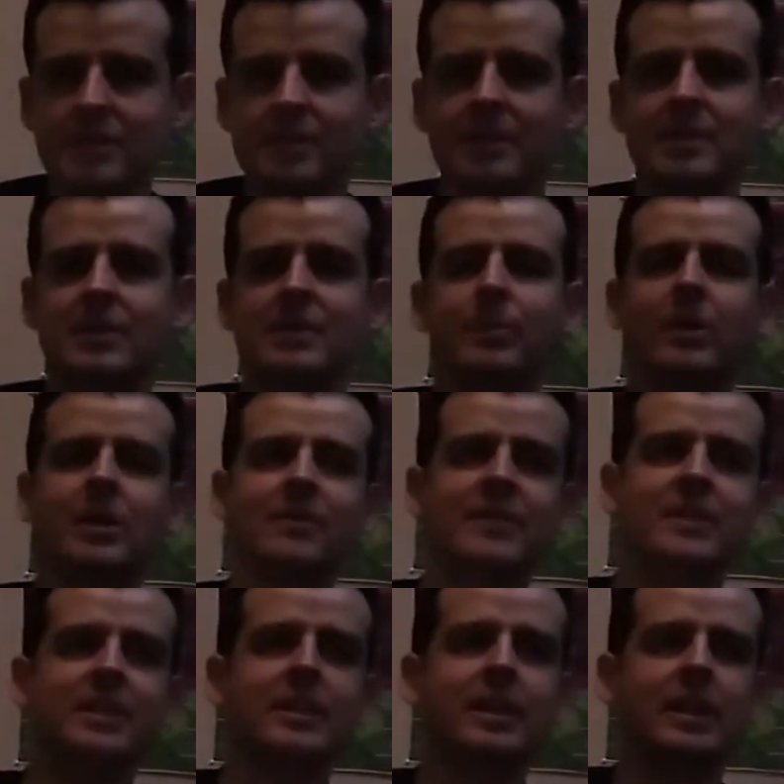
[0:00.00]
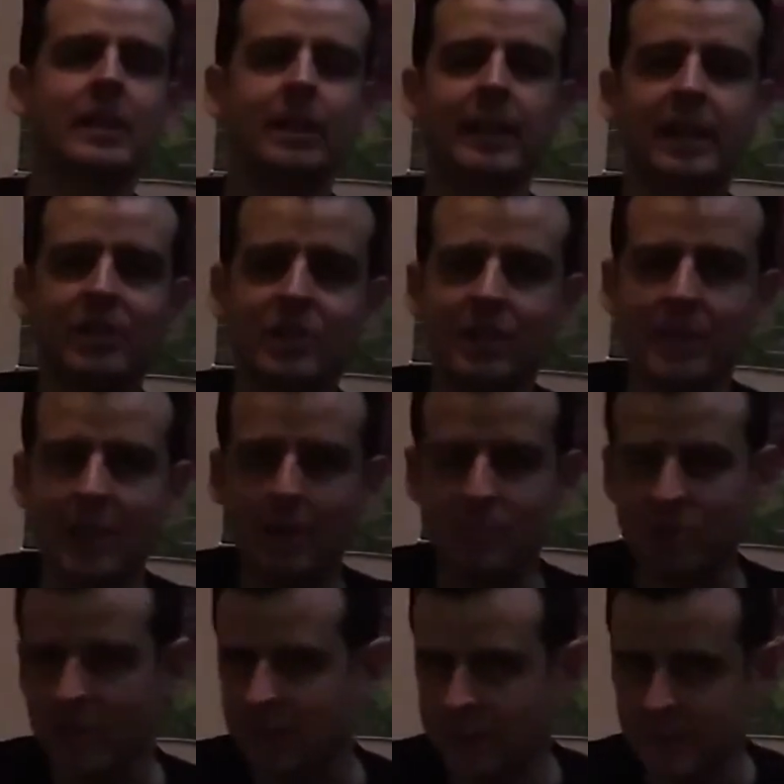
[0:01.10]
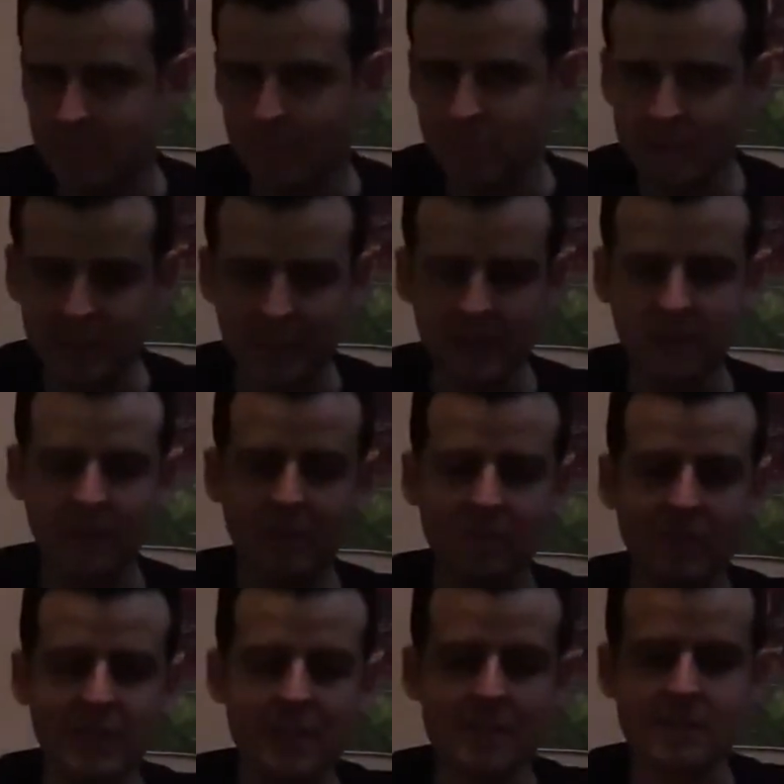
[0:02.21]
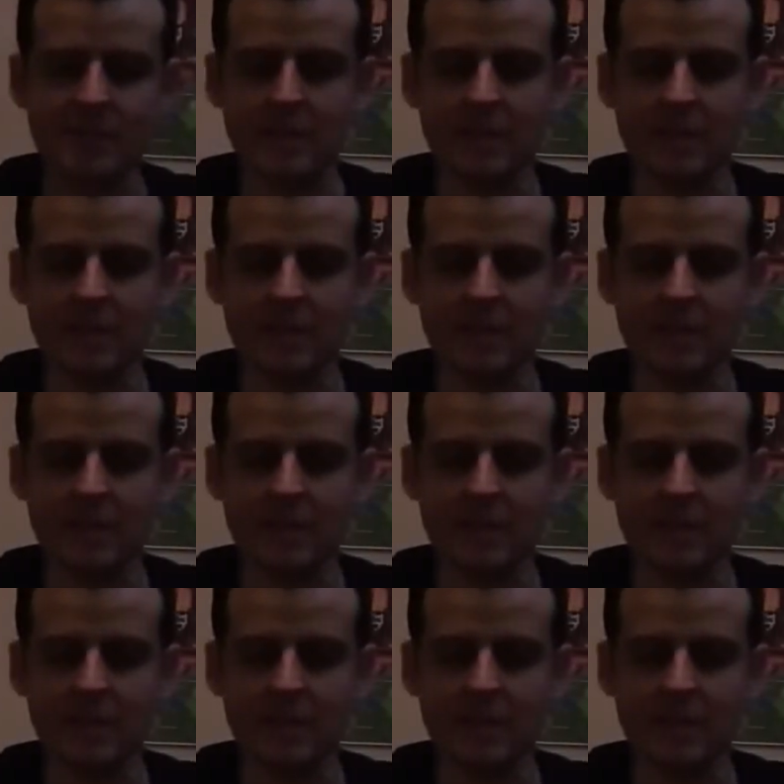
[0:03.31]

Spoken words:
this is part of a collection that I'm trying to complete of these